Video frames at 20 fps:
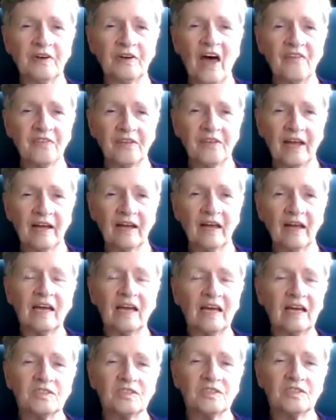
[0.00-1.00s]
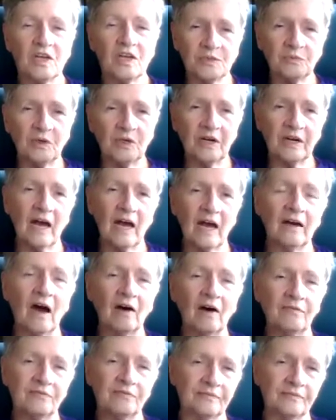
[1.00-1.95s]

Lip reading: nothing. He just were kind of